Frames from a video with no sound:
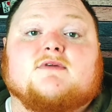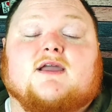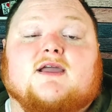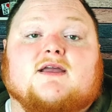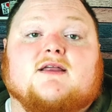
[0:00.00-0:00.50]

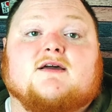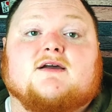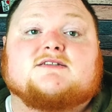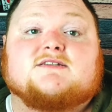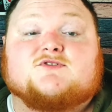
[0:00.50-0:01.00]

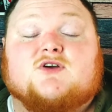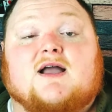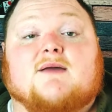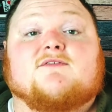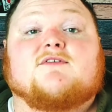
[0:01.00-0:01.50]
and
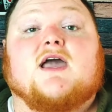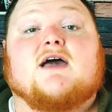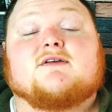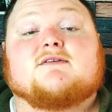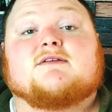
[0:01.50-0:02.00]
subscribe if you
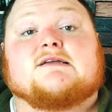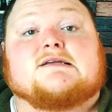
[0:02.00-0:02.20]
haven't.